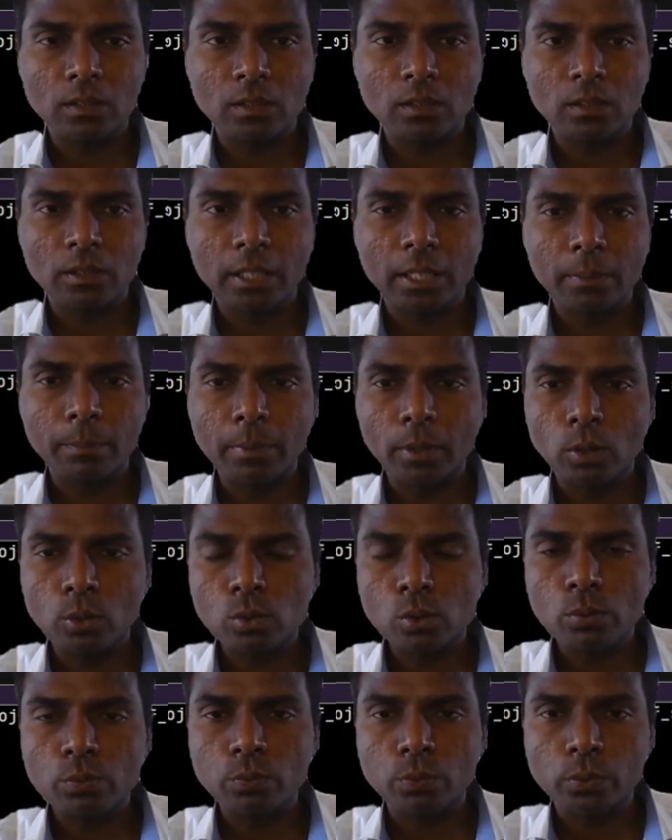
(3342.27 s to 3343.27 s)
and
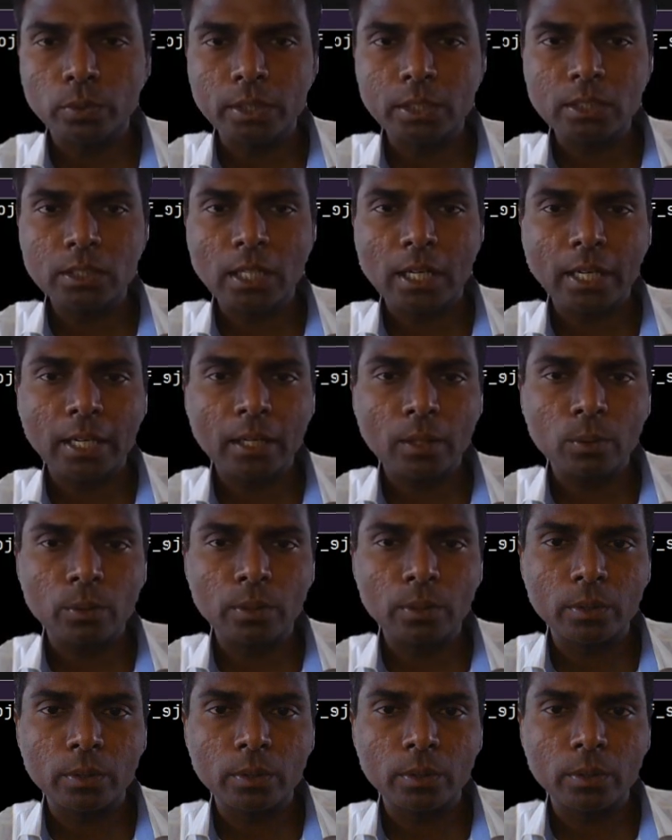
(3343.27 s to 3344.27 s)
because of which I
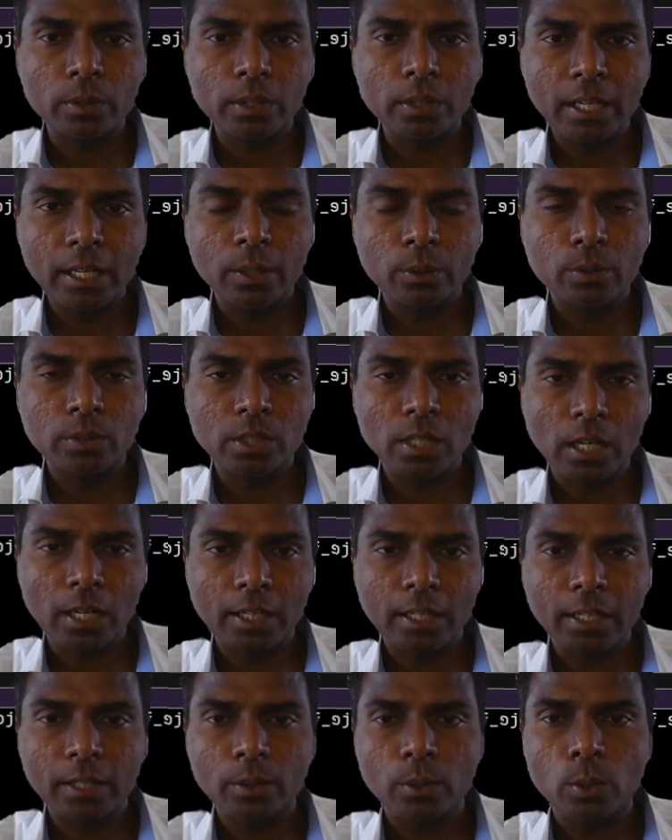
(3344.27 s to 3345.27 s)
have decided, I have
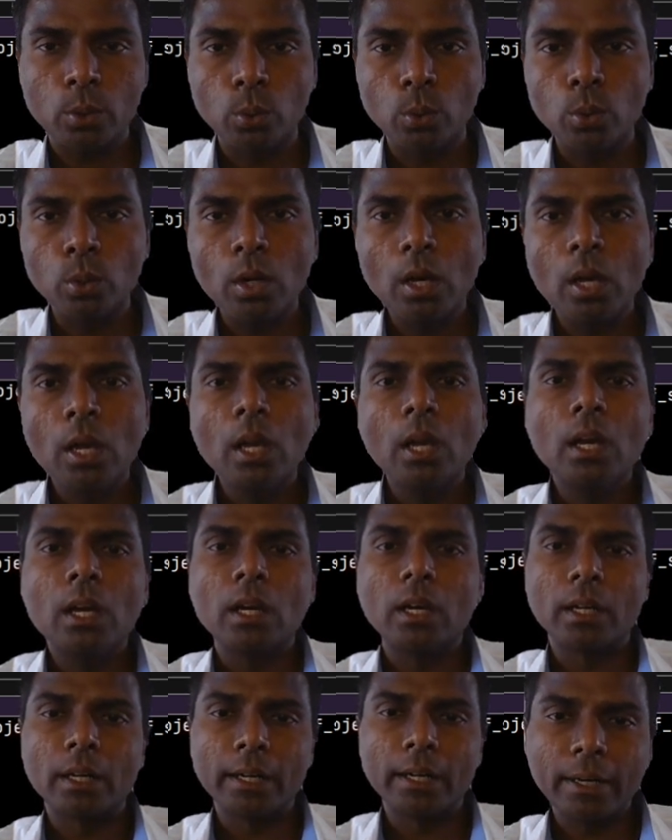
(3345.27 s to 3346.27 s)
started to
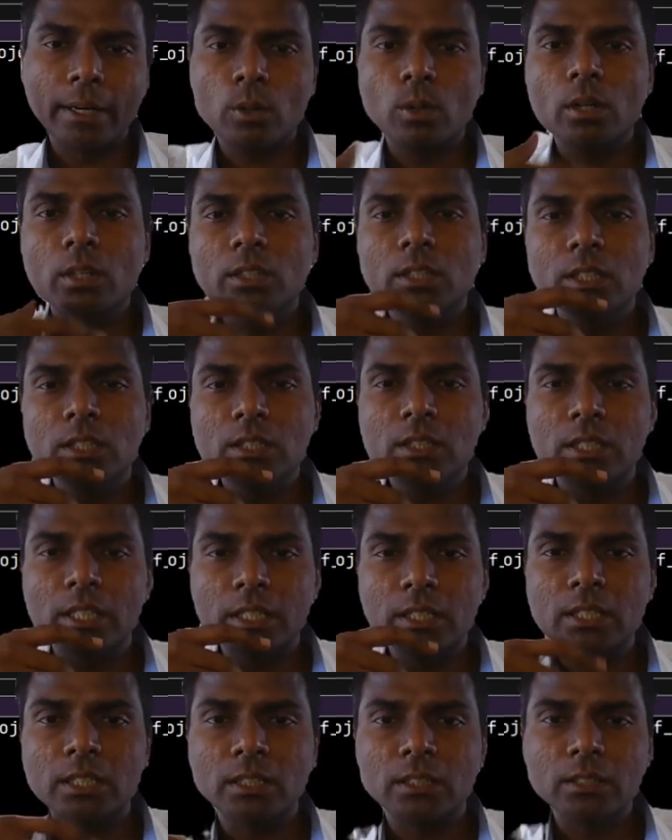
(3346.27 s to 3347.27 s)
record these
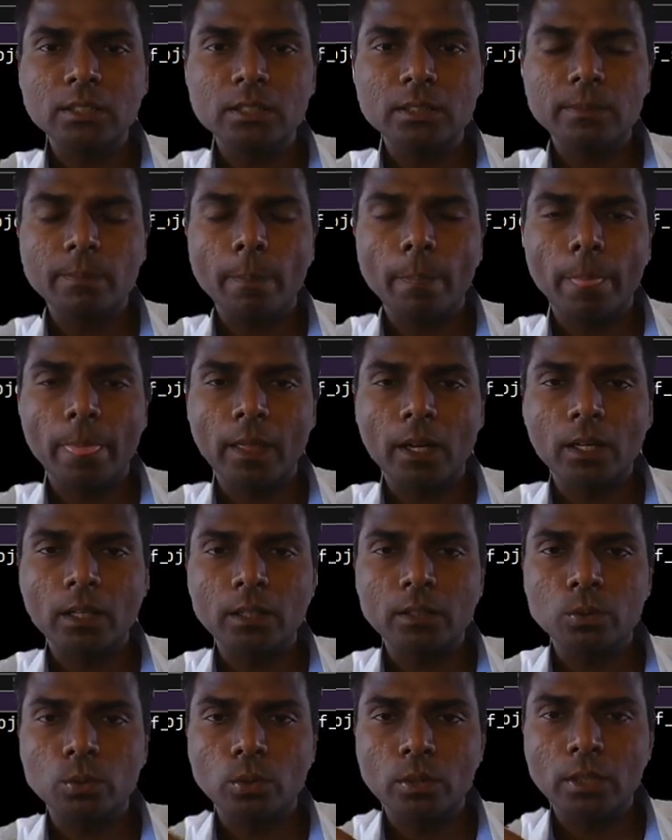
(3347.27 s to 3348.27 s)
sessions,
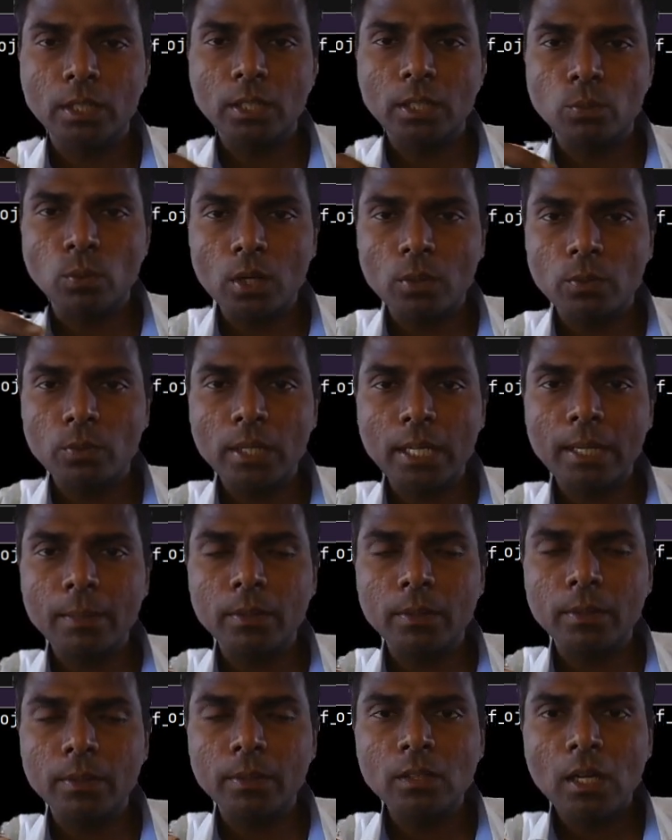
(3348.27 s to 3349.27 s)
so that what will
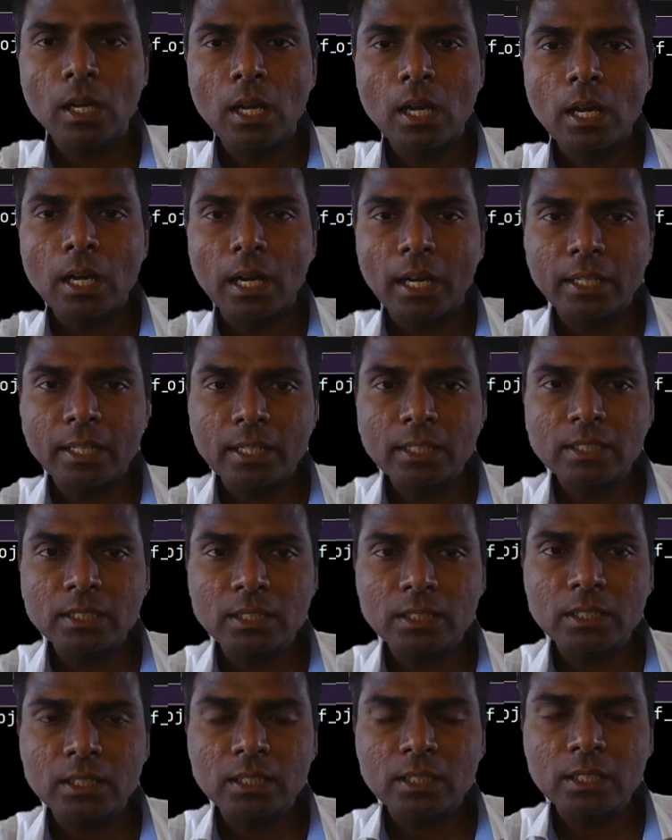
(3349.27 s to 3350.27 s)
happen,
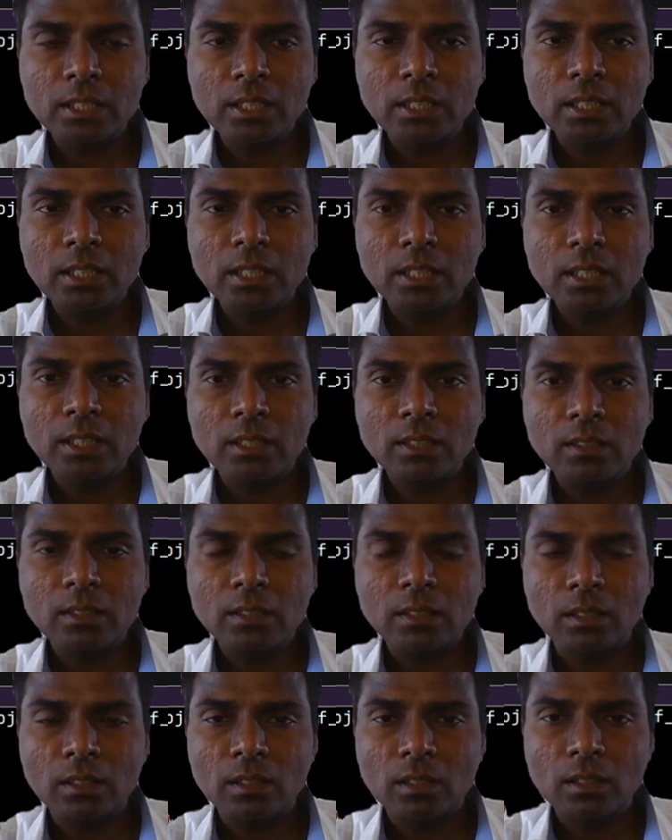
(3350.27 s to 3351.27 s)
unnecessary
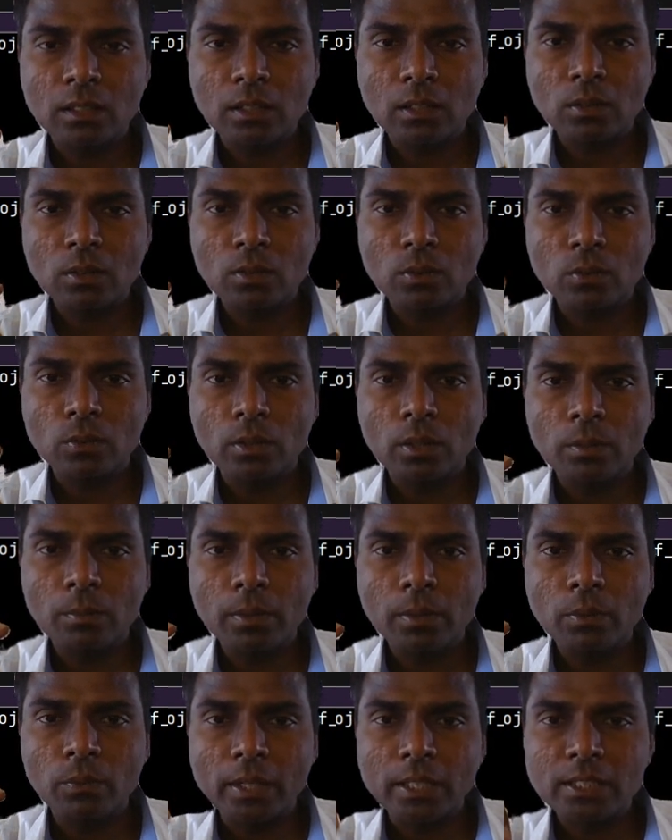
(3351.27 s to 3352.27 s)
will
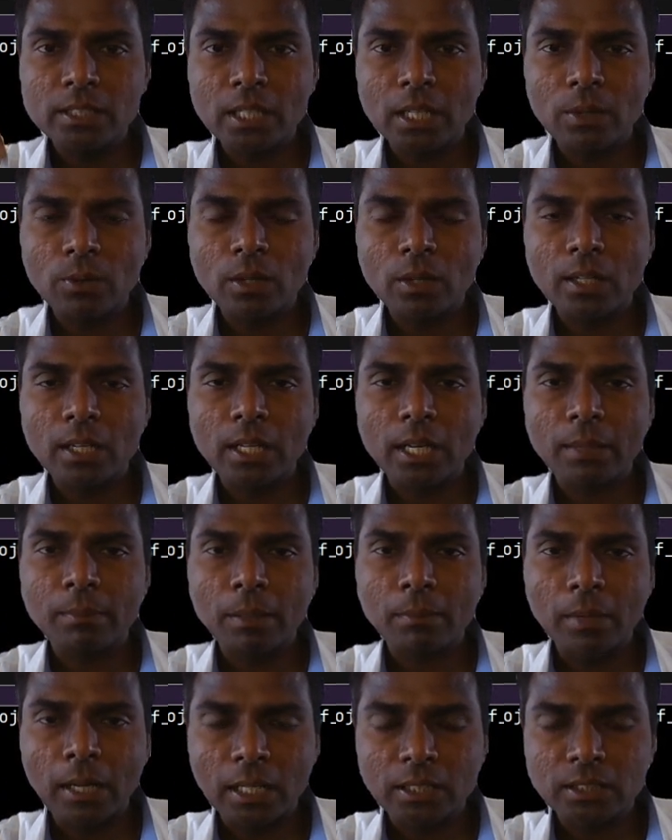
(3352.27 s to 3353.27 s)
be wasting our time.
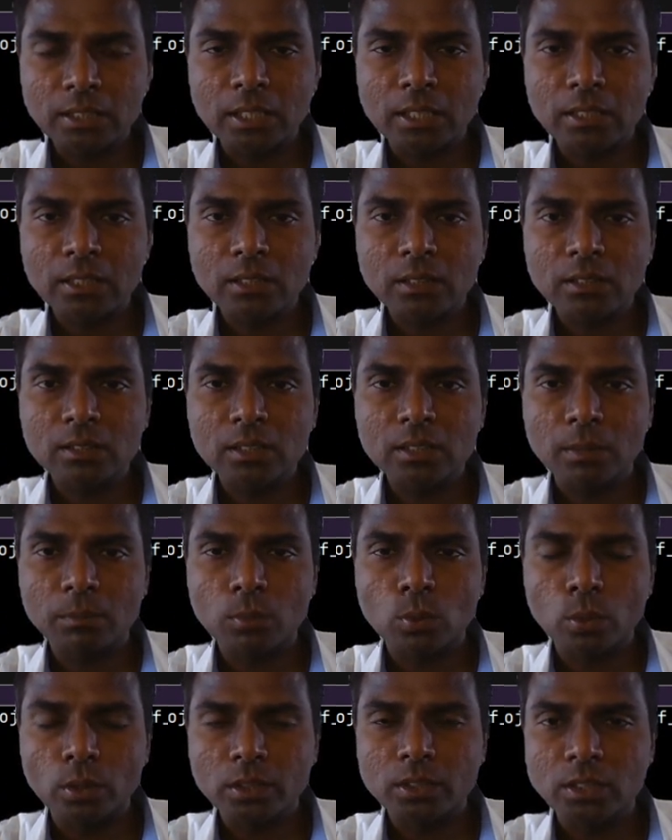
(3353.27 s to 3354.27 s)
I'm asking
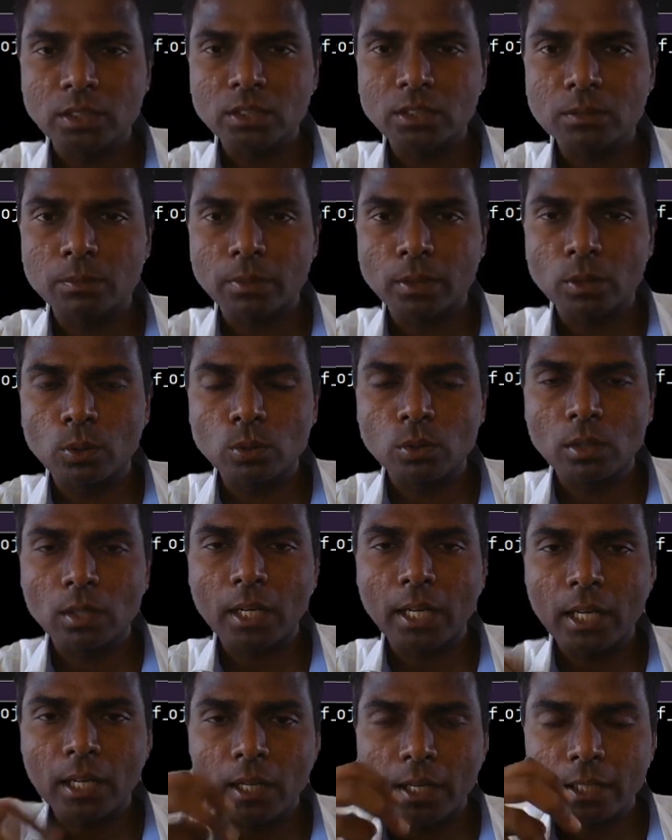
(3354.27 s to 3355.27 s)
some questions, because
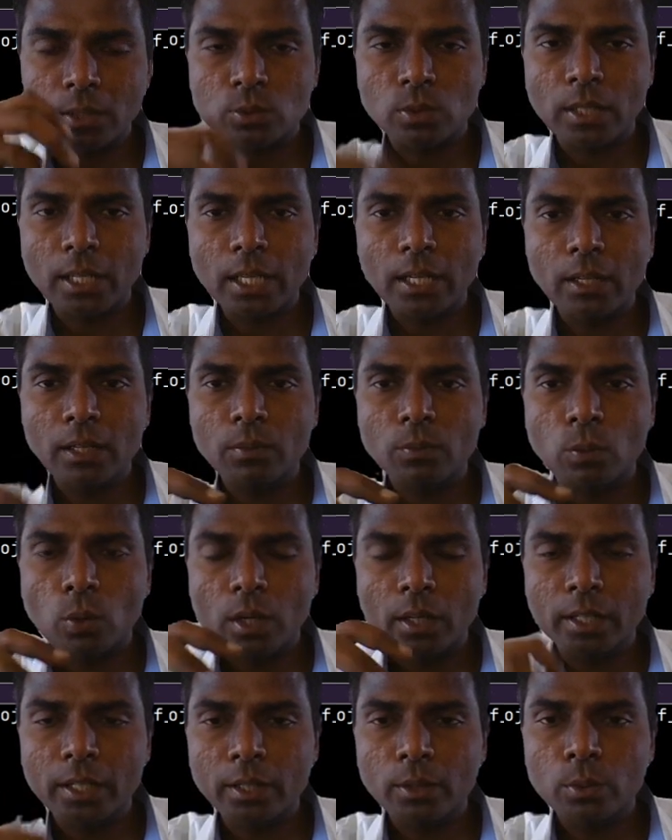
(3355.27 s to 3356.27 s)
actually I
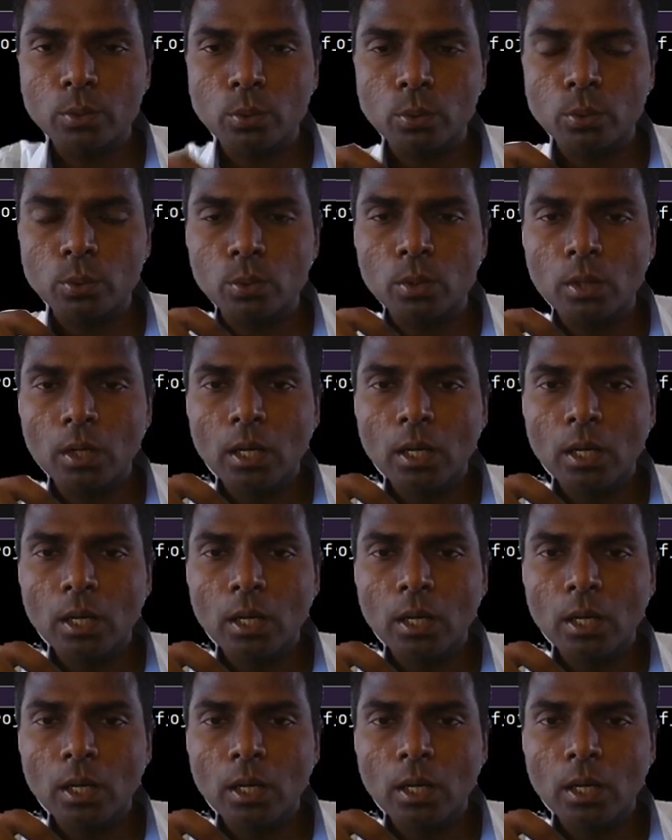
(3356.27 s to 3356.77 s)
wanted to